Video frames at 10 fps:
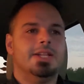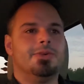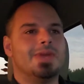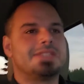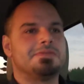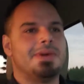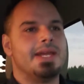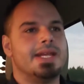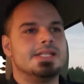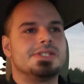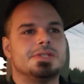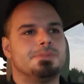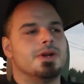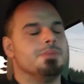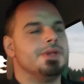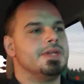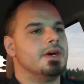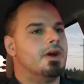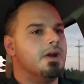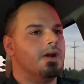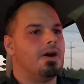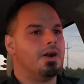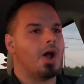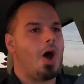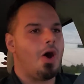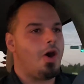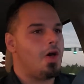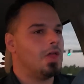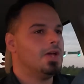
The rest of my English department are all